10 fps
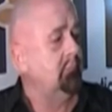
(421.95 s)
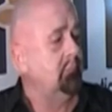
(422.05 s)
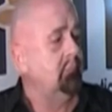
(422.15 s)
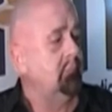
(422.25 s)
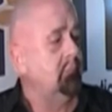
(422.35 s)

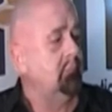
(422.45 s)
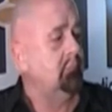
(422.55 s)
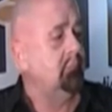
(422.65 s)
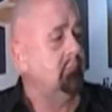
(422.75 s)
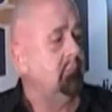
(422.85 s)

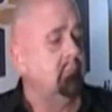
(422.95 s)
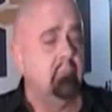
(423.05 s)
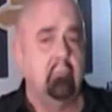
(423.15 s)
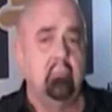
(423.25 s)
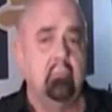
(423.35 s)

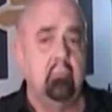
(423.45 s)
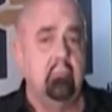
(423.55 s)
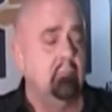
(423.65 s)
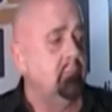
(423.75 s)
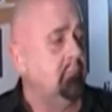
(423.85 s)

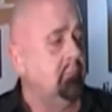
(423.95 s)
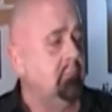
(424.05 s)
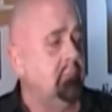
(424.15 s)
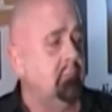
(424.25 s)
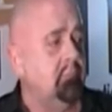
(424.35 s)

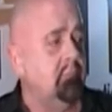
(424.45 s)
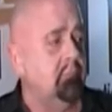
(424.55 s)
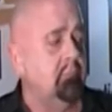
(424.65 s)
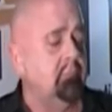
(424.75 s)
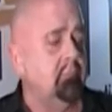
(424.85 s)

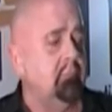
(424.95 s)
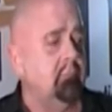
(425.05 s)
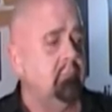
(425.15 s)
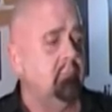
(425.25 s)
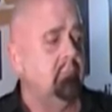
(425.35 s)

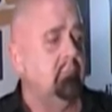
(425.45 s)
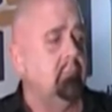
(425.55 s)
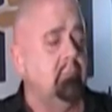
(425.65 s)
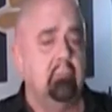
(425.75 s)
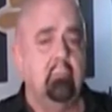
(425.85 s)
[no speech]